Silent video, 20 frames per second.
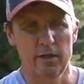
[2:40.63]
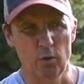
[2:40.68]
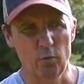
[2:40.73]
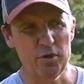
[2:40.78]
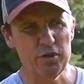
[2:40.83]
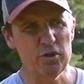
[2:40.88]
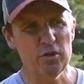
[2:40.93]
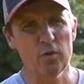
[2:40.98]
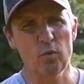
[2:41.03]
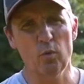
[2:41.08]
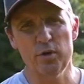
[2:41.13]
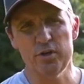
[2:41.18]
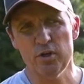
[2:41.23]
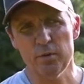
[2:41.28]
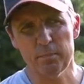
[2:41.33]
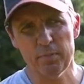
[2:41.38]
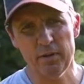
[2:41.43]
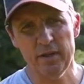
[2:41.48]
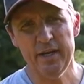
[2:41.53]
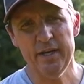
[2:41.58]
Now when you're, when you're
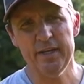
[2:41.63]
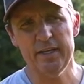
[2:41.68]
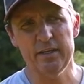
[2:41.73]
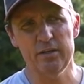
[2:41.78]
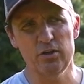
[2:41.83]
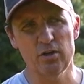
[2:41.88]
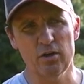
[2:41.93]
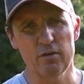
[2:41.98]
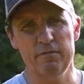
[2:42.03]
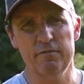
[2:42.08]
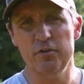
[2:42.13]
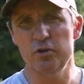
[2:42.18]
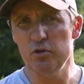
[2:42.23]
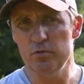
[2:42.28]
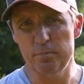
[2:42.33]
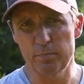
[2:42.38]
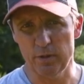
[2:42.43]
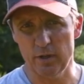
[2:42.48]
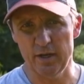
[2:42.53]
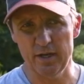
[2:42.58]
planning your
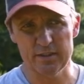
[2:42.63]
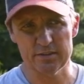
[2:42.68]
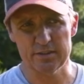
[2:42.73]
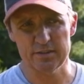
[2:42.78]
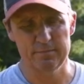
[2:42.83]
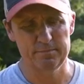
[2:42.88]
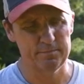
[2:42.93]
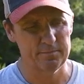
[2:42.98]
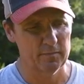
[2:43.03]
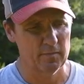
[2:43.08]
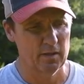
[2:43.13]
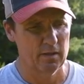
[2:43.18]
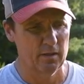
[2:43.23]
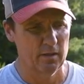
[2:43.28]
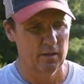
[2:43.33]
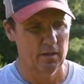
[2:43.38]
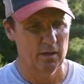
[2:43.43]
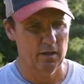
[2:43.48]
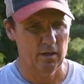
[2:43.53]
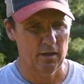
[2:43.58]
food plots,
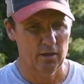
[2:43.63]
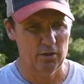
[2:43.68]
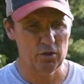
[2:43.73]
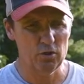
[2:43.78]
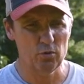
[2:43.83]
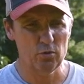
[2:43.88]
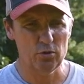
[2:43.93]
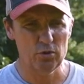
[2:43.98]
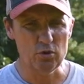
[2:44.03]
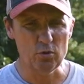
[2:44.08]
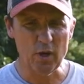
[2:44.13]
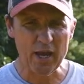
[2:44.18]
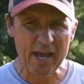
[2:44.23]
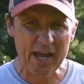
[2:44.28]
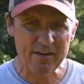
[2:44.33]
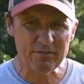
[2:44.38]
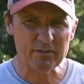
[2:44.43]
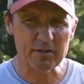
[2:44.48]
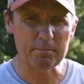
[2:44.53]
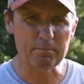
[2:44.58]
you, you
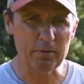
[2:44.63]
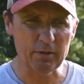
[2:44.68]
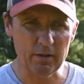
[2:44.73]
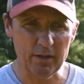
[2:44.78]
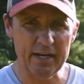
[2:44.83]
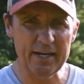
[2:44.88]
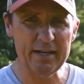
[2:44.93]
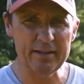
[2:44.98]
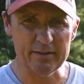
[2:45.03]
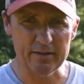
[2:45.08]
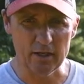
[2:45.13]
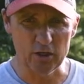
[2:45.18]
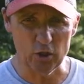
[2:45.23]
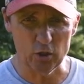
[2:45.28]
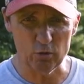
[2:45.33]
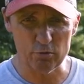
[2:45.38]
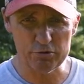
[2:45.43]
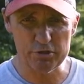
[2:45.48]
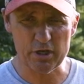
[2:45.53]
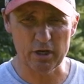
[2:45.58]
have to plan
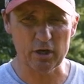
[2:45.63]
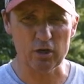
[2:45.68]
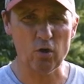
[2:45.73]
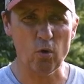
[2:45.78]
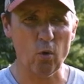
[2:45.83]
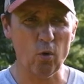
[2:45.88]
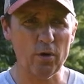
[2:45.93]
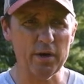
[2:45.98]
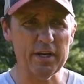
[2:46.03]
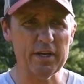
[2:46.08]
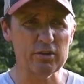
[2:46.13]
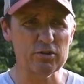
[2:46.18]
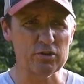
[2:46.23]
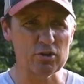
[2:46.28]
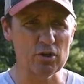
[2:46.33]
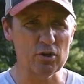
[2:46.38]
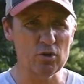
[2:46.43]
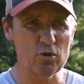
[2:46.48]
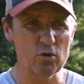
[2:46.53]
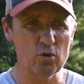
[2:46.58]
those according
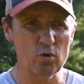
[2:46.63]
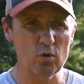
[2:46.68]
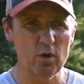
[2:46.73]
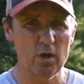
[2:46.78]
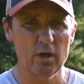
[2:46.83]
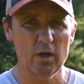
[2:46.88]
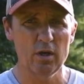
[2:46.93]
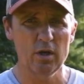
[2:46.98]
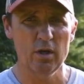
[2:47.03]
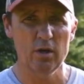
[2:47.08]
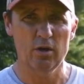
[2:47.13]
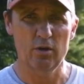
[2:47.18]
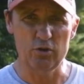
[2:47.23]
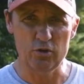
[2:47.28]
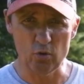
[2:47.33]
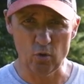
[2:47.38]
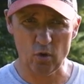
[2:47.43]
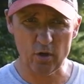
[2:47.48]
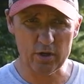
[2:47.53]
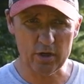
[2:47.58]
to
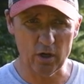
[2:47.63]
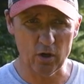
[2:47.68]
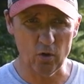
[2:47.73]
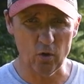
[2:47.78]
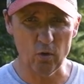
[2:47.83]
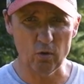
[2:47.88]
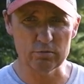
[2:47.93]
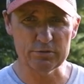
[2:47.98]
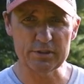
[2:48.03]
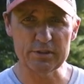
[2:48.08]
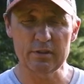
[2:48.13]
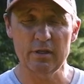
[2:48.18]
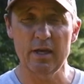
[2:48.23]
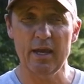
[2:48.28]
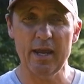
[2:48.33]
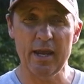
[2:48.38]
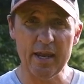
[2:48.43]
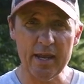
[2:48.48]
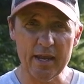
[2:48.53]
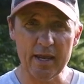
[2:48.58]
your goals
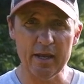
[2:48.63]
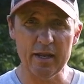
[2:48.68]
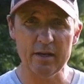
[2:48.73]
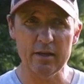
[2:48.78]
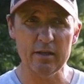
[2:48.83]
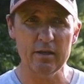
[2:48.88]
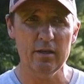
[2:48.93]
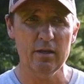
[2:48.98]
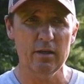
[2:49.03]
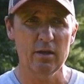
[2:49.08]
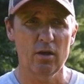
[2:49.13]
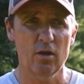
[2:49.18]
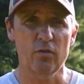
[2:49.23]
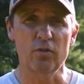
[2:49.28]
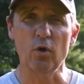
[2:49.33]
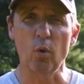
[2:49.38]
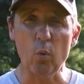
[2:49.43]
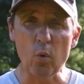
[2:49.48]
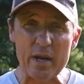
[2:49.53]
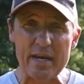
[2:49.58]
and
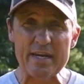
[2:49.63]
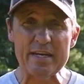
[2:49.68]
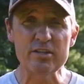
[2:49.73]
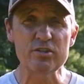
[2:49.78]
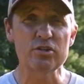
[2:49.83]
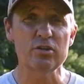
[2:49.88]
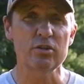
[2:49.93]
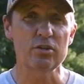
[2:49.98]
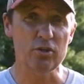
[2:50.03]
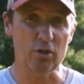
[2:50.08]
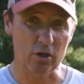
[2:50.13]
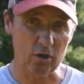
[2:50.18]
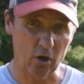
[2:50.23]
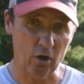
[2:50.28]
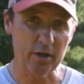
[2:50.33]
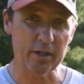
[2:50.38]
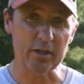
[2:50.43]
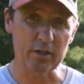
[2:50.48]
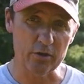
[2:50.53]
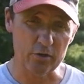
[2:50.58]
the weeds you're
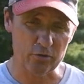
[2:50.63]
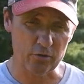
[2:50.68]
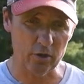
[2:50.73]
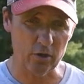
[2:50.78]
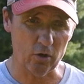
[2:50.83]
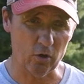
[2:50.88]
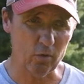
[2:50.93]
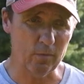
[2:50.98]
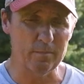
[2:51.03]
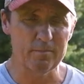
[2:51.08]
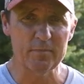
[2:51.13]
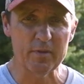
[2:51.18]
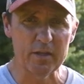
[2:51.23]
going to control.